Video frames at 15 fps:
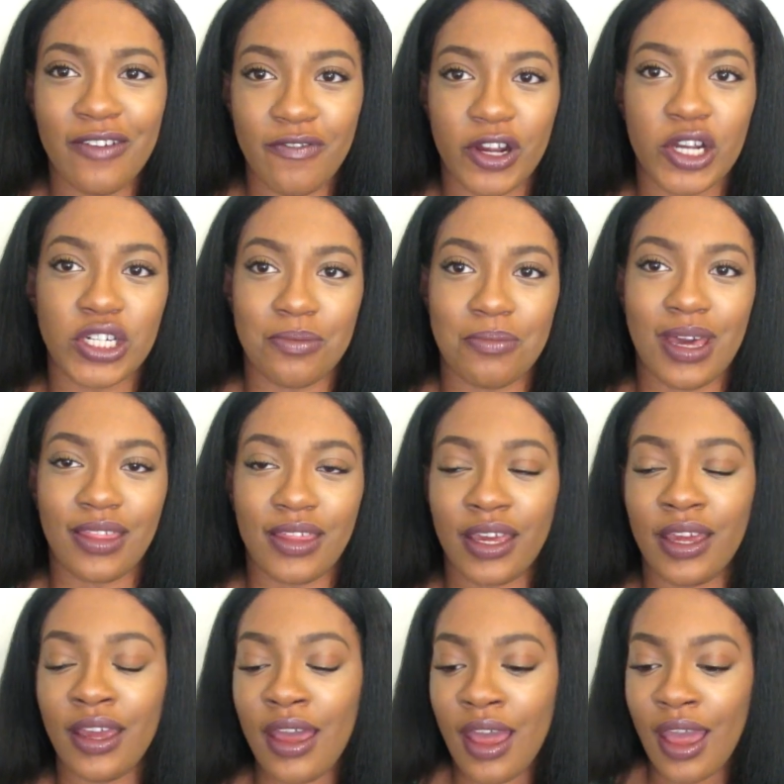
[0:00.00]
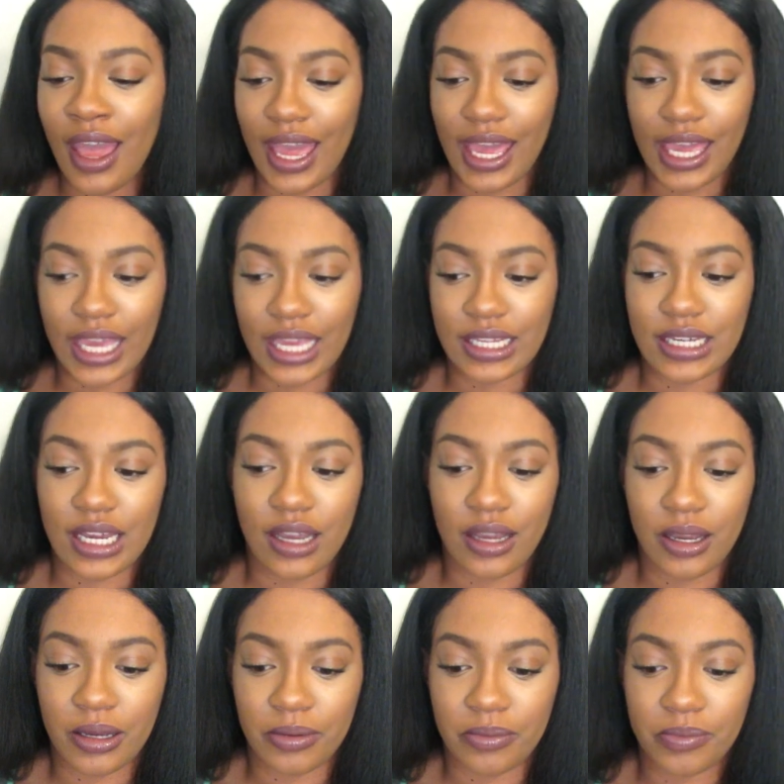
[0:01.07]
inversion method and
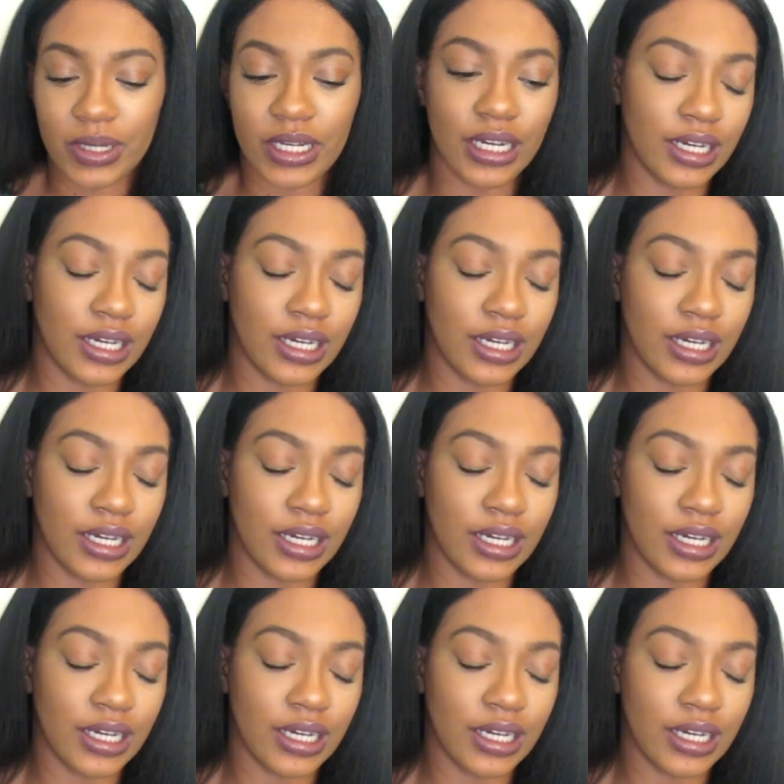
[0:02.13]
um,